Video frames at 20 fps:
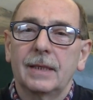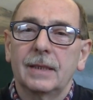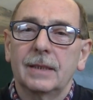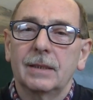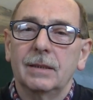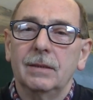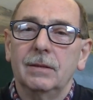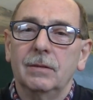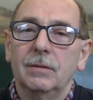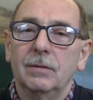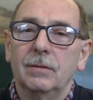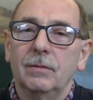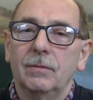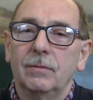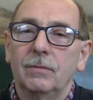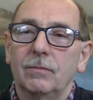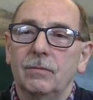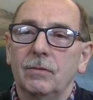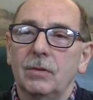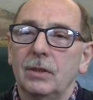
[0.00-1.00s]

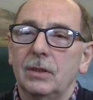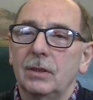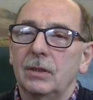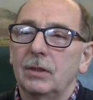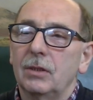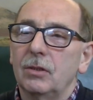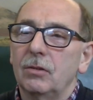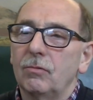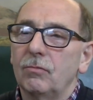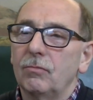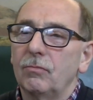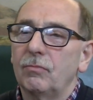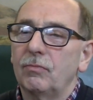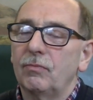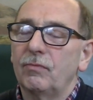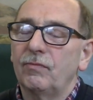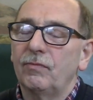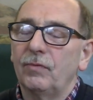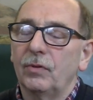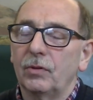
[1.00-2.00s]
So
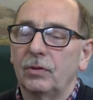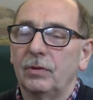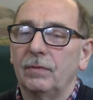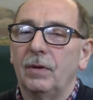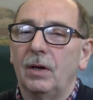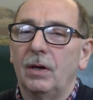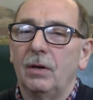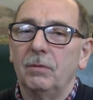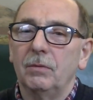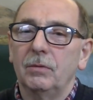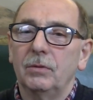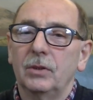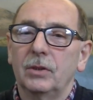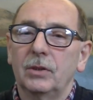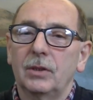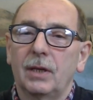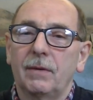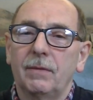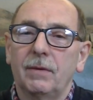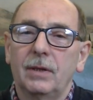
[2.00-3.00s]
first of all we'll
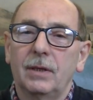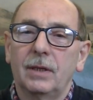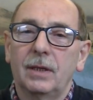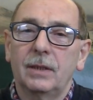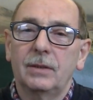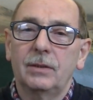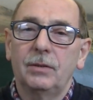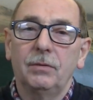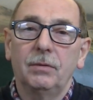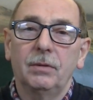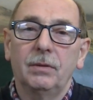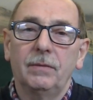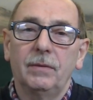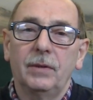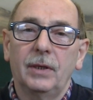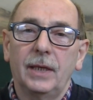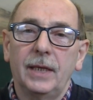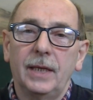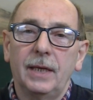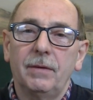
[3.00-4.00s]
just have a, a tour of the
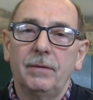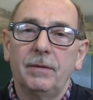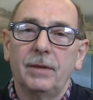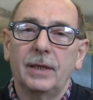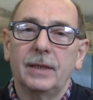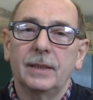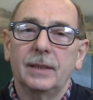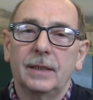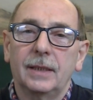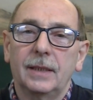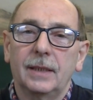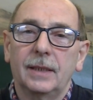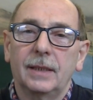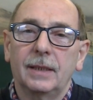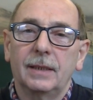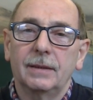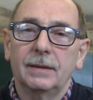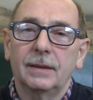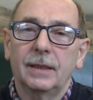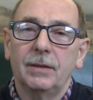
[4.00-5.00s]
layout then
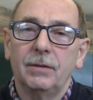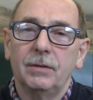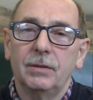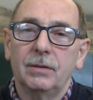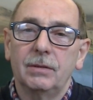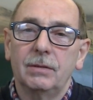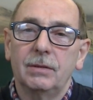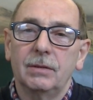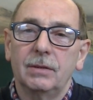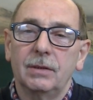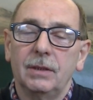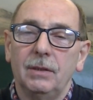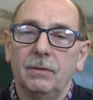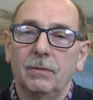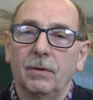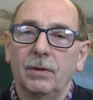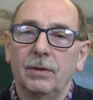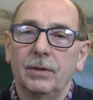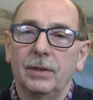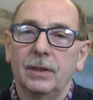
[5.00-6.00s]
uh, get used to see
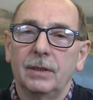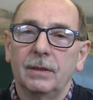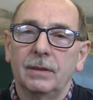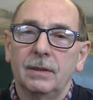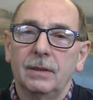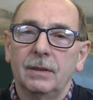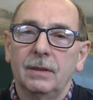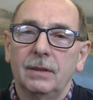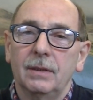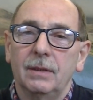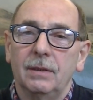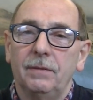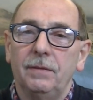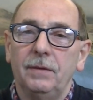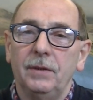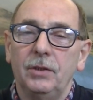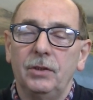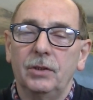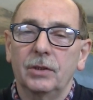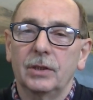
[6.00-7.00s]
what the, the
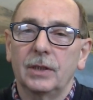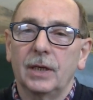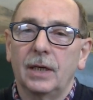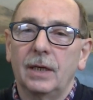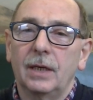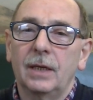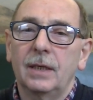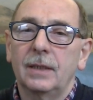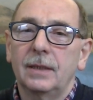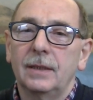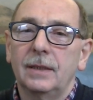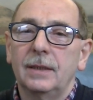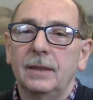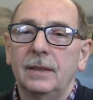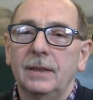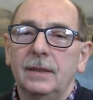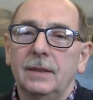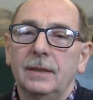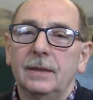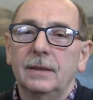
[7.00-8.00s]
features are
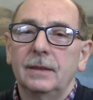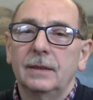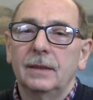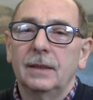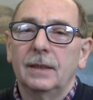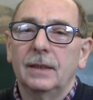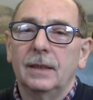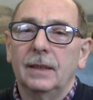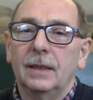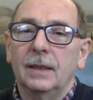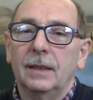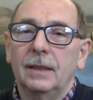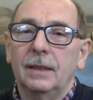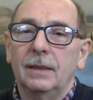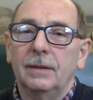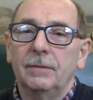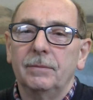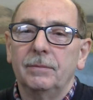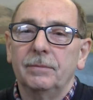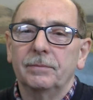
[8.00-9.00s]

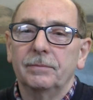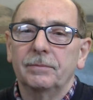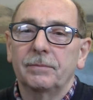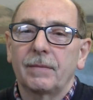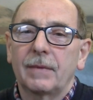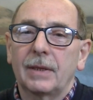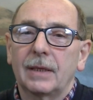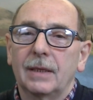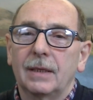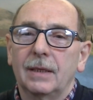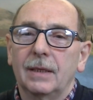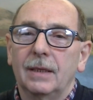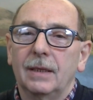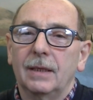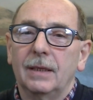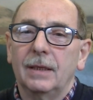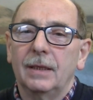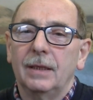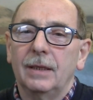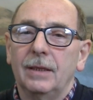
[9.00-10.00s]
um,
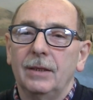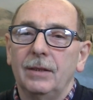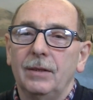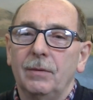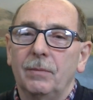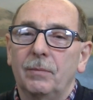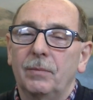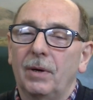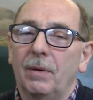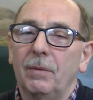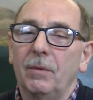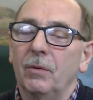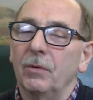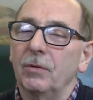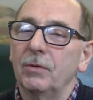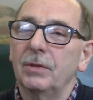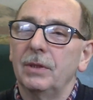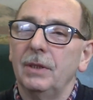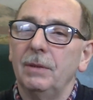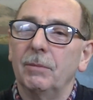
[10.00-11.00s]
you probably
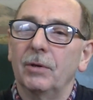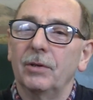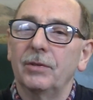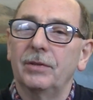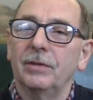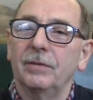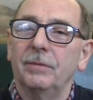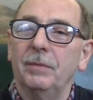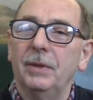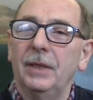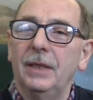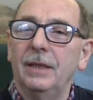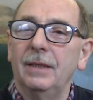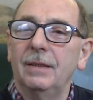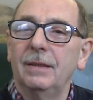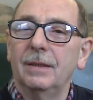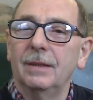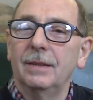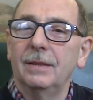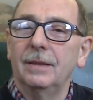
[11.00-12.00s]
won't see much of me
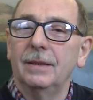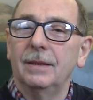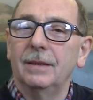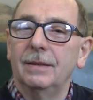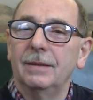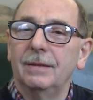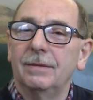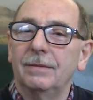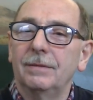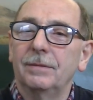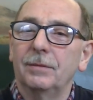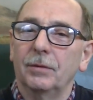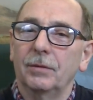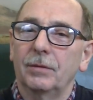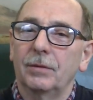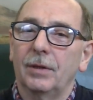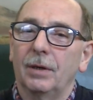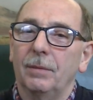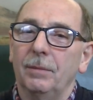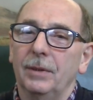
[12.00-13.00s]
in the
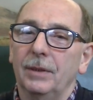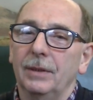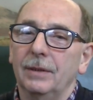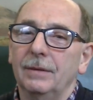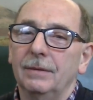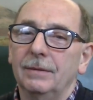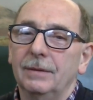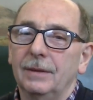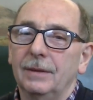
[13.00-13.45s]
forthcoming